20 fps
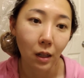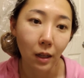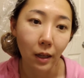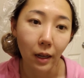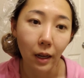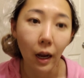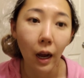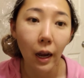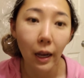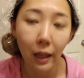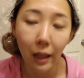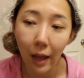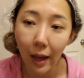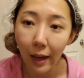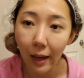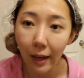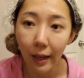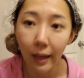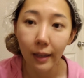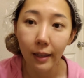Like, I
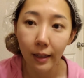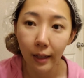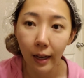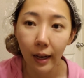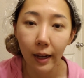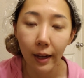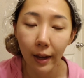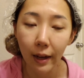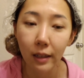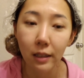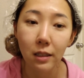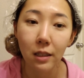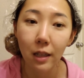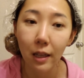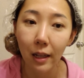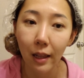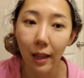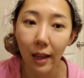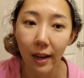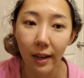like it. I
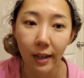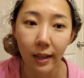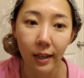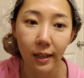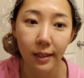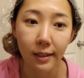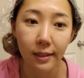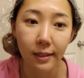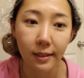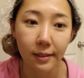actually like it.